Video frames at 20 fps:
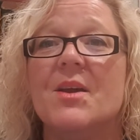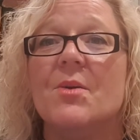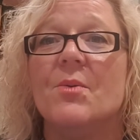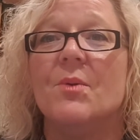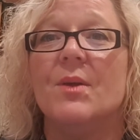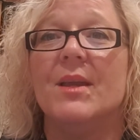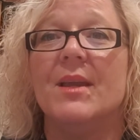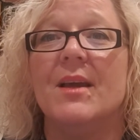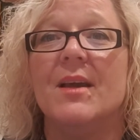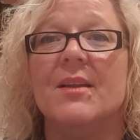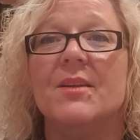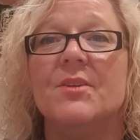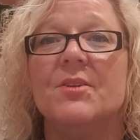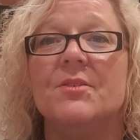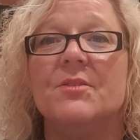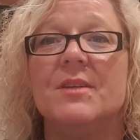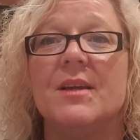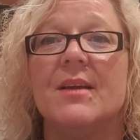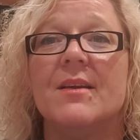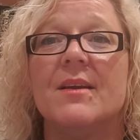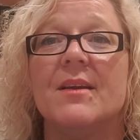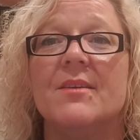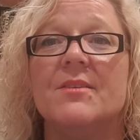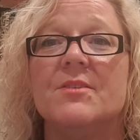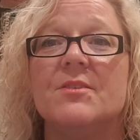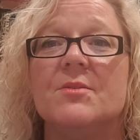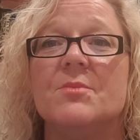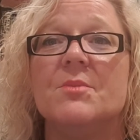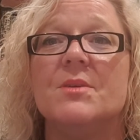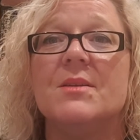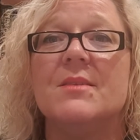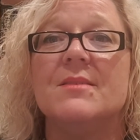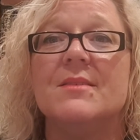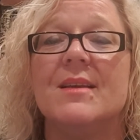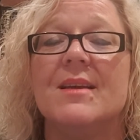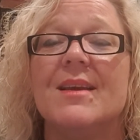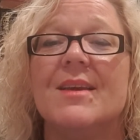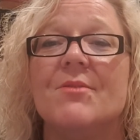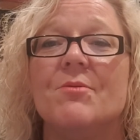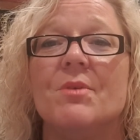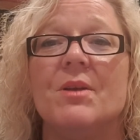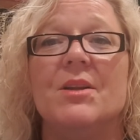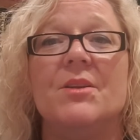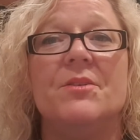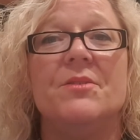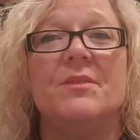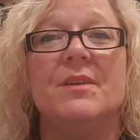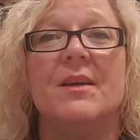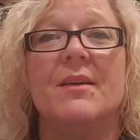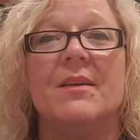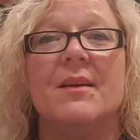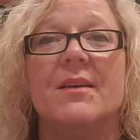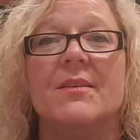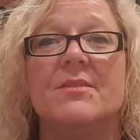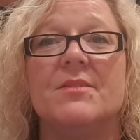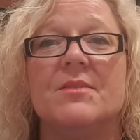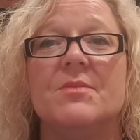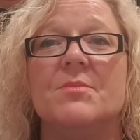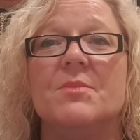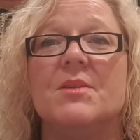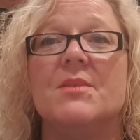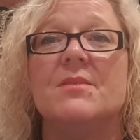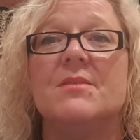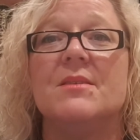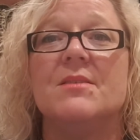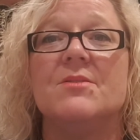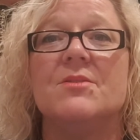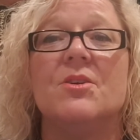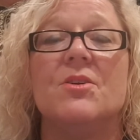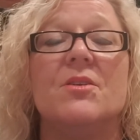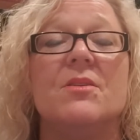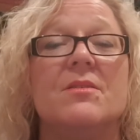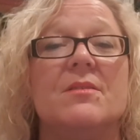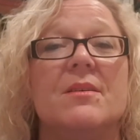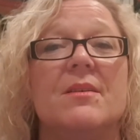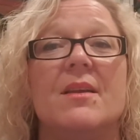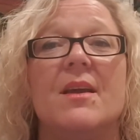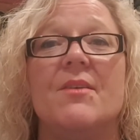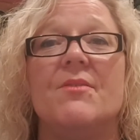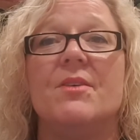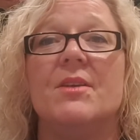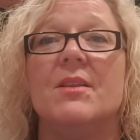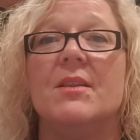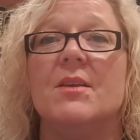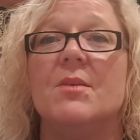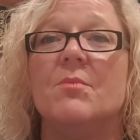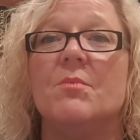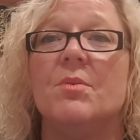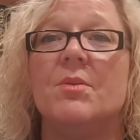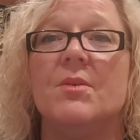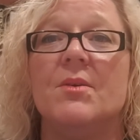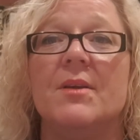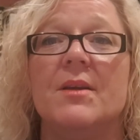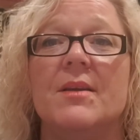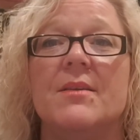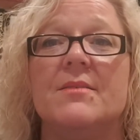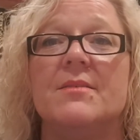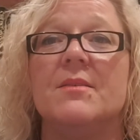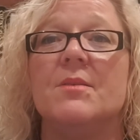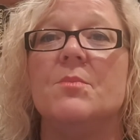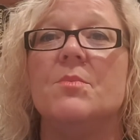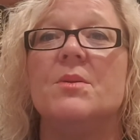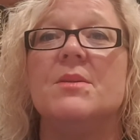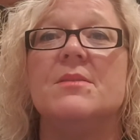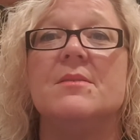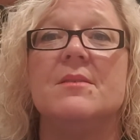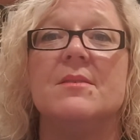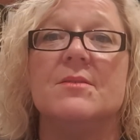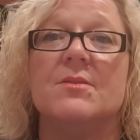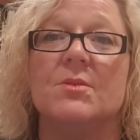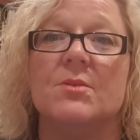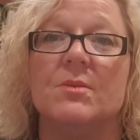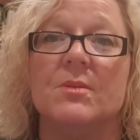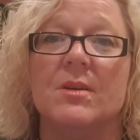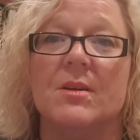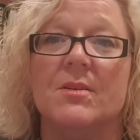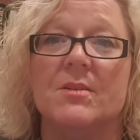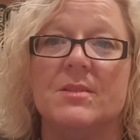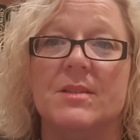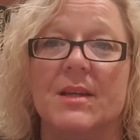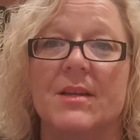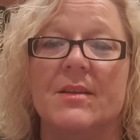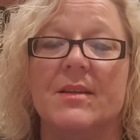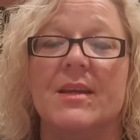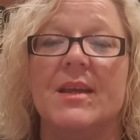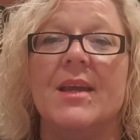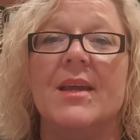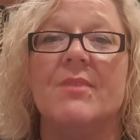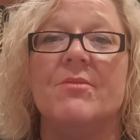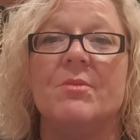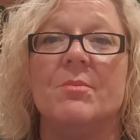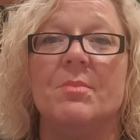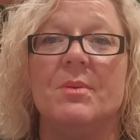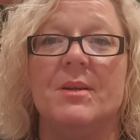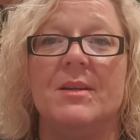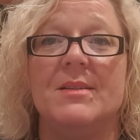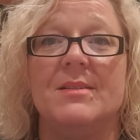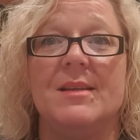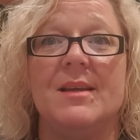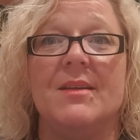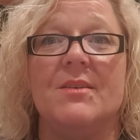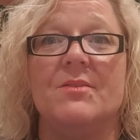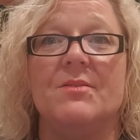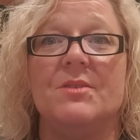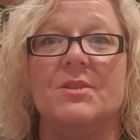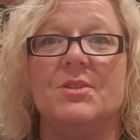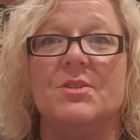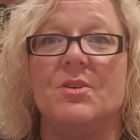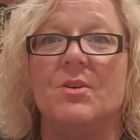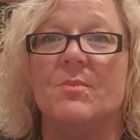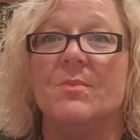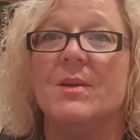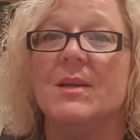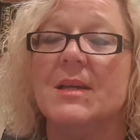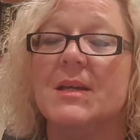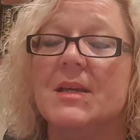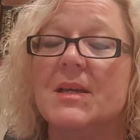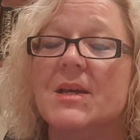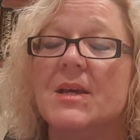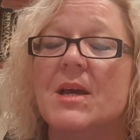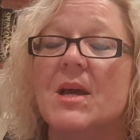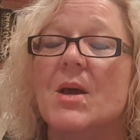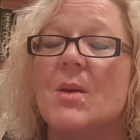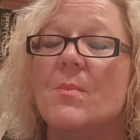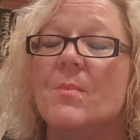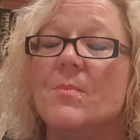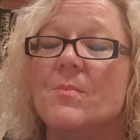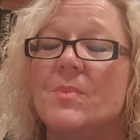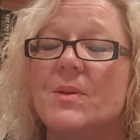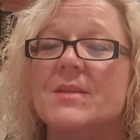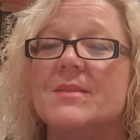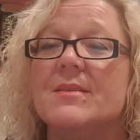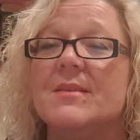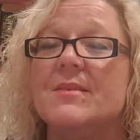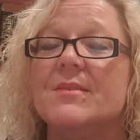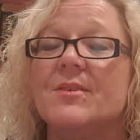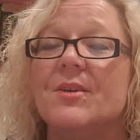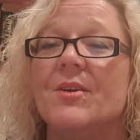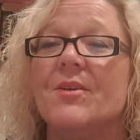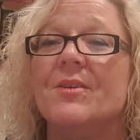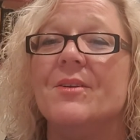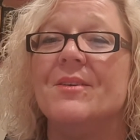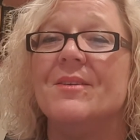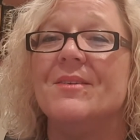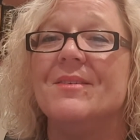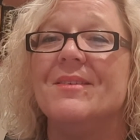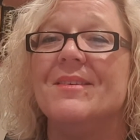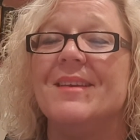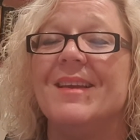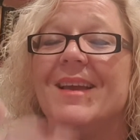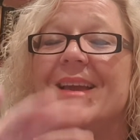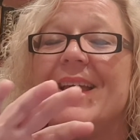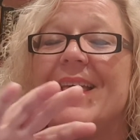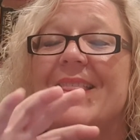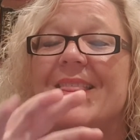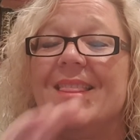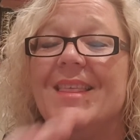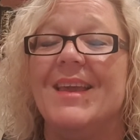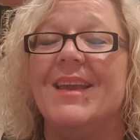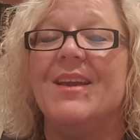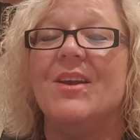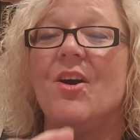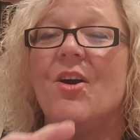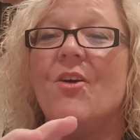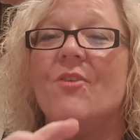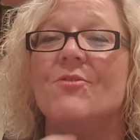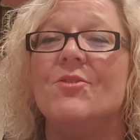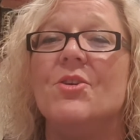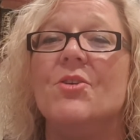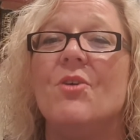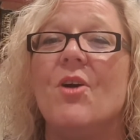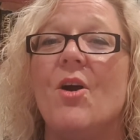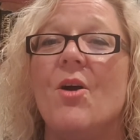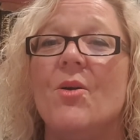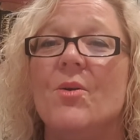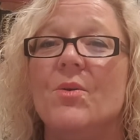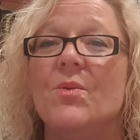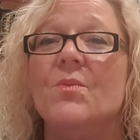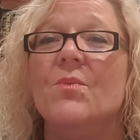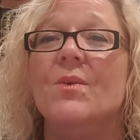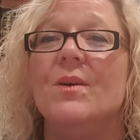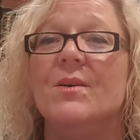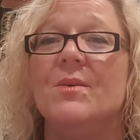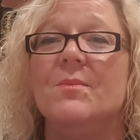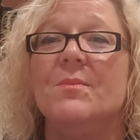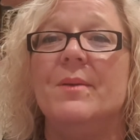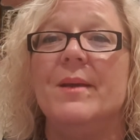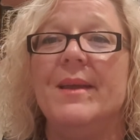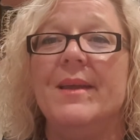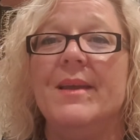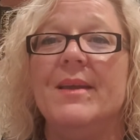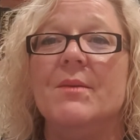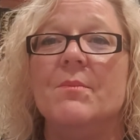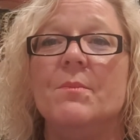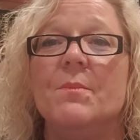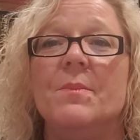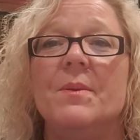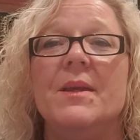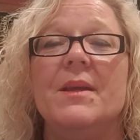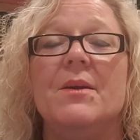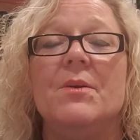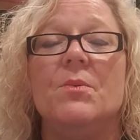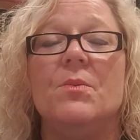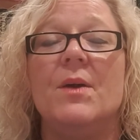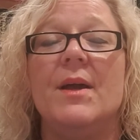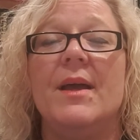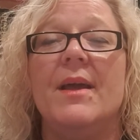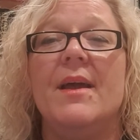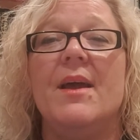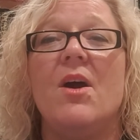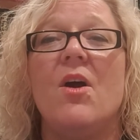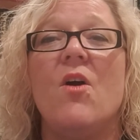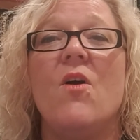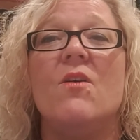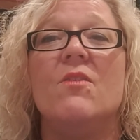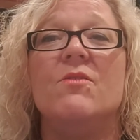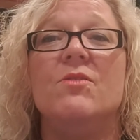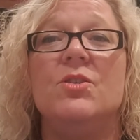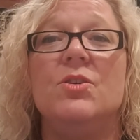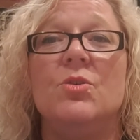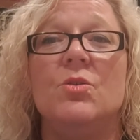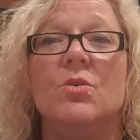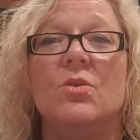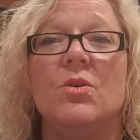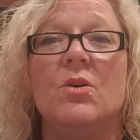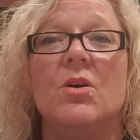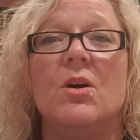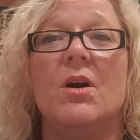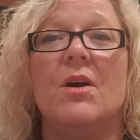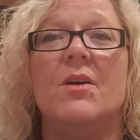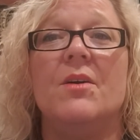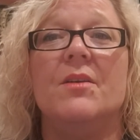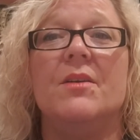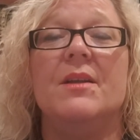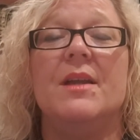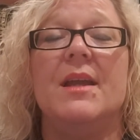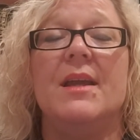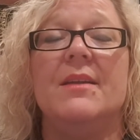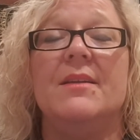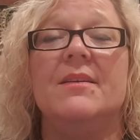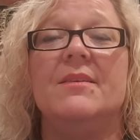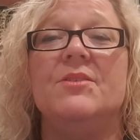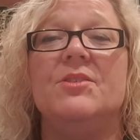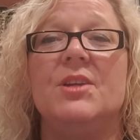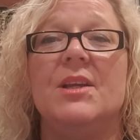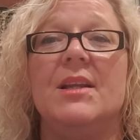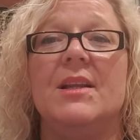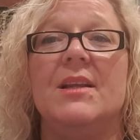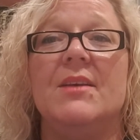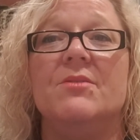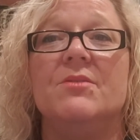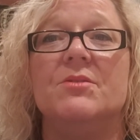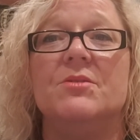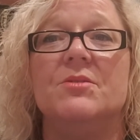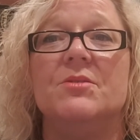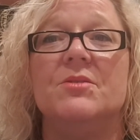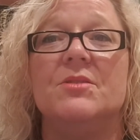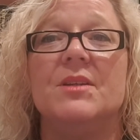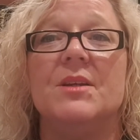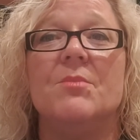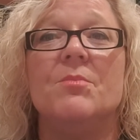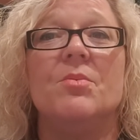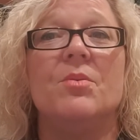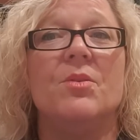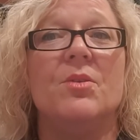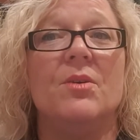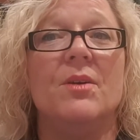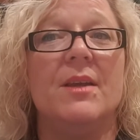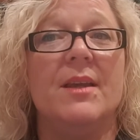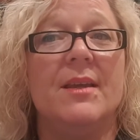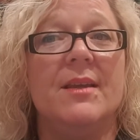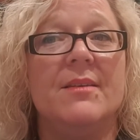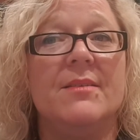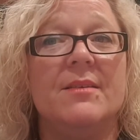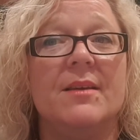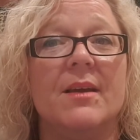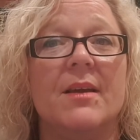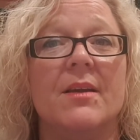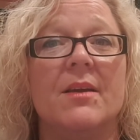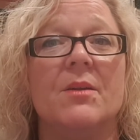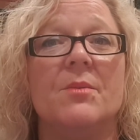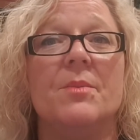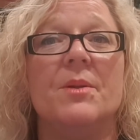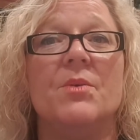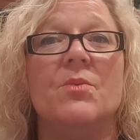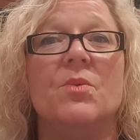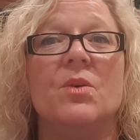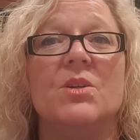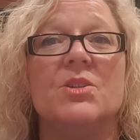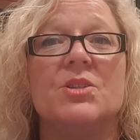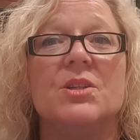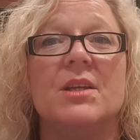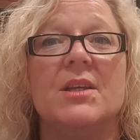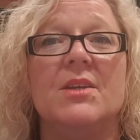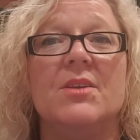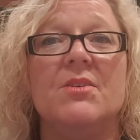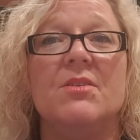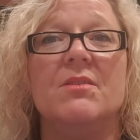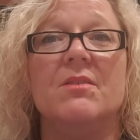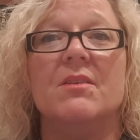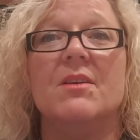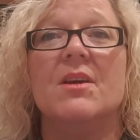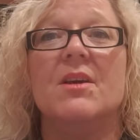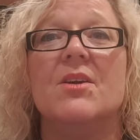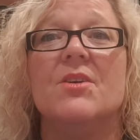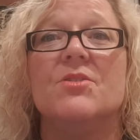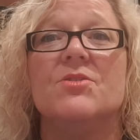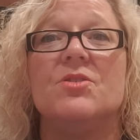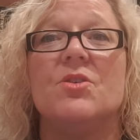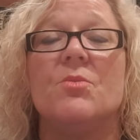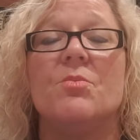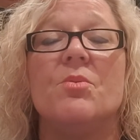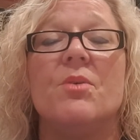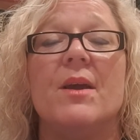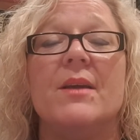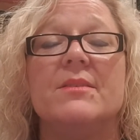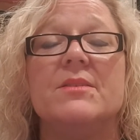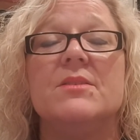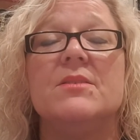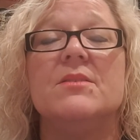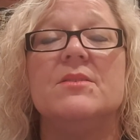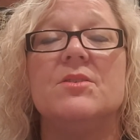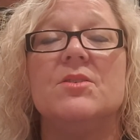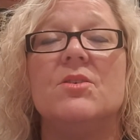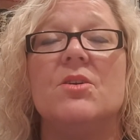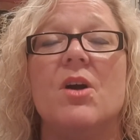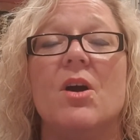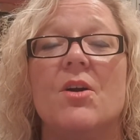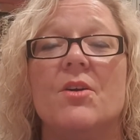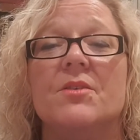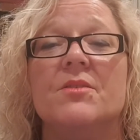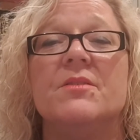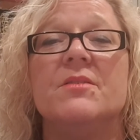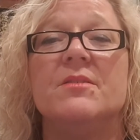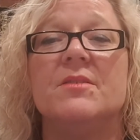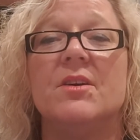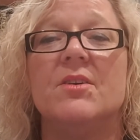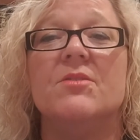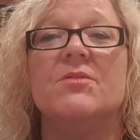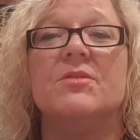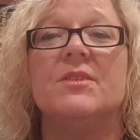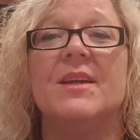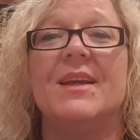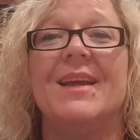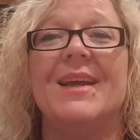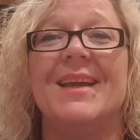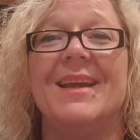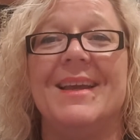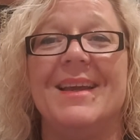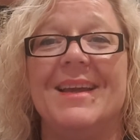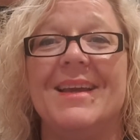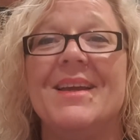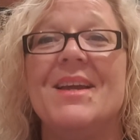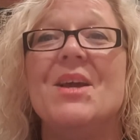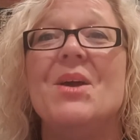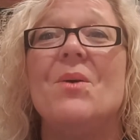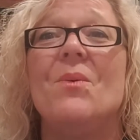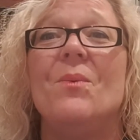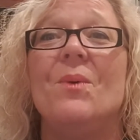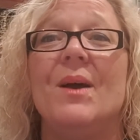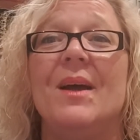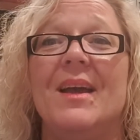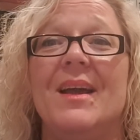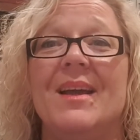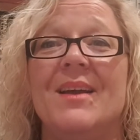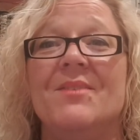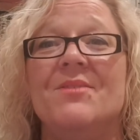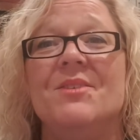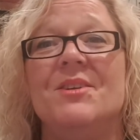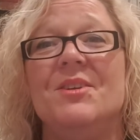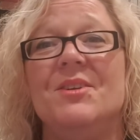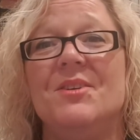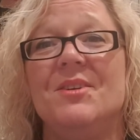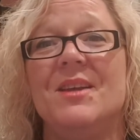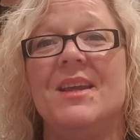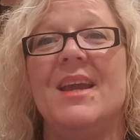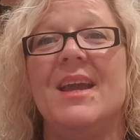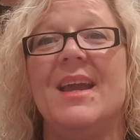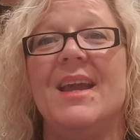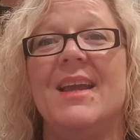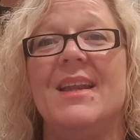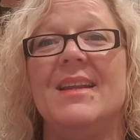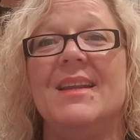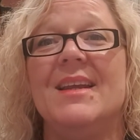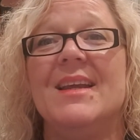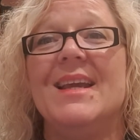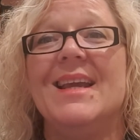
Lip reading: We can't lose our customers. If we lose our customers, there's no use in having the employees, and the business all goes under. Everybody's out of a job." Business owners, think of your own well-being. Be aware of your own energy levels. Employees are going to be watching you, so practice your own self-care wherever you can.